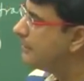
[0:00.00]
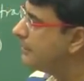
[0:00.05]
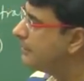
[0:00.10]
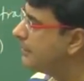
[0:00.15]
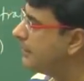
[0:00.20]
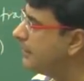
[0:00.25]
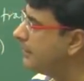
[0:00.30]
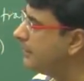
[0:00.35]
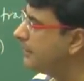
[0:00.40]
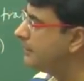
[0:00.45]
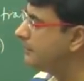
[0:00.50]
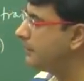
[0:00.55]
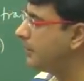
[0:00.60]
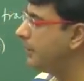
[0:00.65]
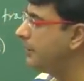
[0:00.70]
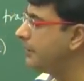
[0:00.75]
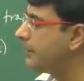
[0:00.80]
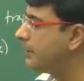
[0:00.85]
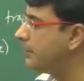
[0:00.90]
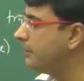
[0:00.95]
till the
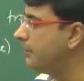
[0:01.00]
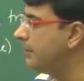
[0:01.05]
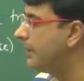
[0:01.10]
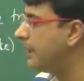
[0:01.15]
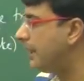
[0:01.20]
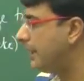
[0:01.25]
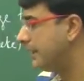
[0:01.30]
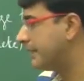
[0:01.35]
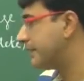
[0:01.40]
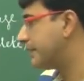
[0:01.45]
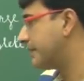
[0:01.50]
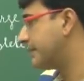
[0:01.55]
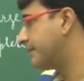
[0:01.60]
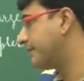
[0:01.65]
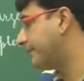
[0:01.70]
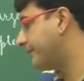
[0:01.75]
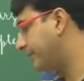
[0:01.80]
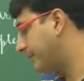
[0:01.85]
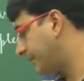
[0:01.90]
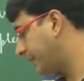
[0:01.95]
molecule lasts,
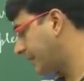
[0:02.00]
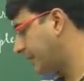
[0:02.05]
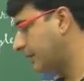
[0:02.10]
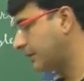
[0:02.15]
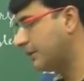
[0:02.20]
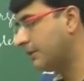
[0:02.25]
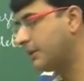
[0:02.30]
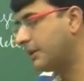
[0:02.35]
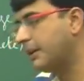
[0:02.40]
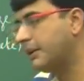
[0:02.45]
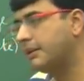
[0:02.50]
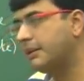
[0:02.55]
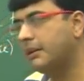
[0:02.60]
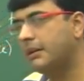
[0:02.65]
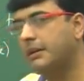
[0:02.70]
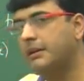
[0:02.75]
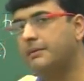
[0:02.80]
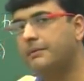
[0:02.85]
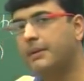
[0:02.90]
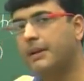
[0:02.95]
okay, the
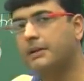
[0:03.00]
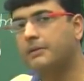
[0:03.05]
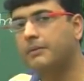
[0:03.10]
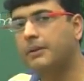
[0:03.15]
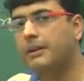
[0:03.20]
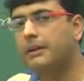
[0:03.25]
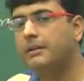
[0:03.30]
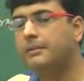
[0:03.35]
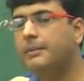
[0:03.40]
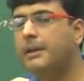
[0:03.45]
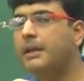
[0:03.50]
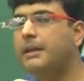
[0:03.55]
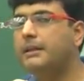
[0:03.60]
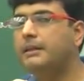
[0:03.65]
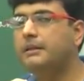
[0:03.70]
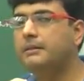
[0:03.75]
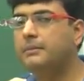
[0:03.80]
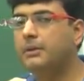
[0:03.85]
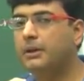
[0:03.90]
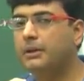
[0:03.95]
effect will remain
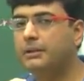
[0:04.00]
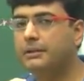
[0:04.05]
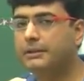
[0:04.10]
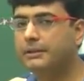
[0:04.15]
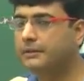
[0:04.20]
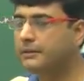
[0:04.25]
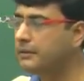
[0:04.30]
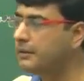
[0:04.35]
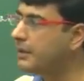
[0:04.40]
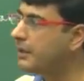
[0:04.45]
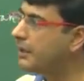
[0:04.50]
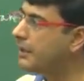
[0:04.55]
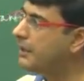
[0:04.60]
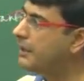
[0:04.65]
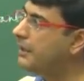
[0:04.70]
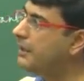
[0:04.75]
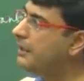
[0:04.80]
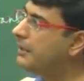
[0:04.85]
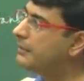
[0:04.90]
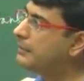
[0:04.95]
in the molecule
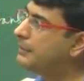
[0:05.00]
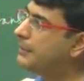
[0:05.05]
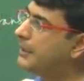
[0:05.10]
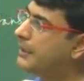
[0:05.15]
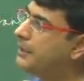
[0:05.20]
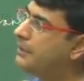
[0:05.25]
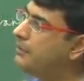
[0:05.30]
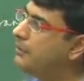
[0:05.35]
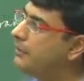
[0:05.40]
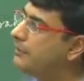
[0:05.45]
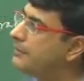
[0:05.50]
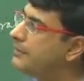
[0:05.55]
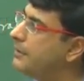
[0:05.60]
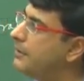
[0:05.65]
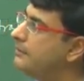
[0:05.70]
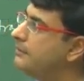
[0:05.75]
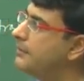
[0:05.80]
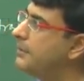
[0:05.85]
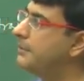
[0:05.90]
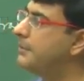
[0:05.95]
irrespective of
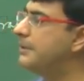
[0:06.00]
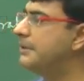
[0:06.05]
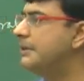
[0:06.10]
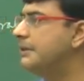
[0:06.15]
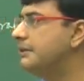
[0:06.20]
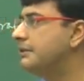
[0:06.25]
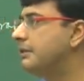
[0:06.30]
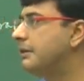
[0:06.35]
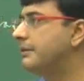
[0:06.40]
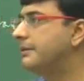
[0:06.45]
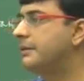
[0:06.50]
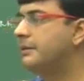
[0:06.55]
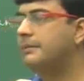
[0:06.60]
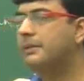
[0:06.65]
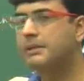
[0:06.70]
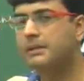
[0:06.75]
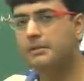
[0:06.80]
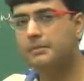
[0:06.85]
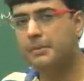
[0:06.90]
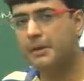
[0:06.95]
some the presence of some
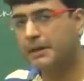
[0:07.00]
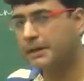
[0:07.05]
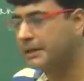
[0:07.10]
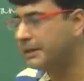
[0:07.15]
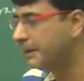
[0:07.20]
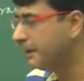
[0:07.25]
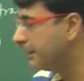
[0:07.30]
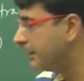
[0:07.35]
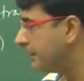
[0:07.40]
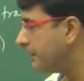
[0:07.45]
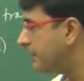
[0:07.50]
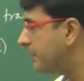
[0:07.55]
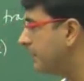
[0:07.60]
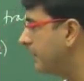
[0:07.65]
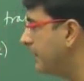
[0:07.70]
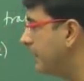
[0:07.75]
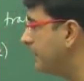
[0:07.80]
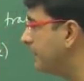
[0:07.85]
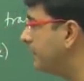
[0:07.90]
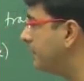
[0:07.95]
other particle. So
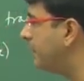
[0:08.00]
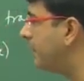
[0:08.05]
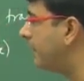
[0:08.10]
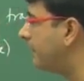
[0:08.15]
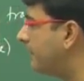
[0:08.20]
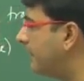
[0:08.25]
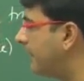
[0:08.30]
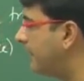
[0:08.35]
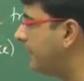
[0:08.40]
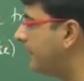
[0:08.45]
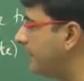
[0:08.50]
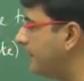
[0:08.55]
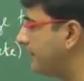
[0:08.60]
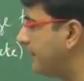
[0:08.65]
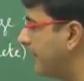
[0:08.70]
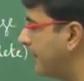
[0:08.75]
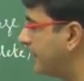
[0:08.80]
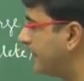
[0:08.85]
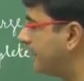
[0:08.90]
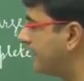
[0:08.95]
it is a permanent
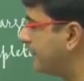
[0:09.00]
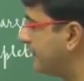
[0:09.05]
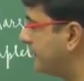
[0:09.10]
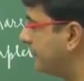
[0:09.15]
effect.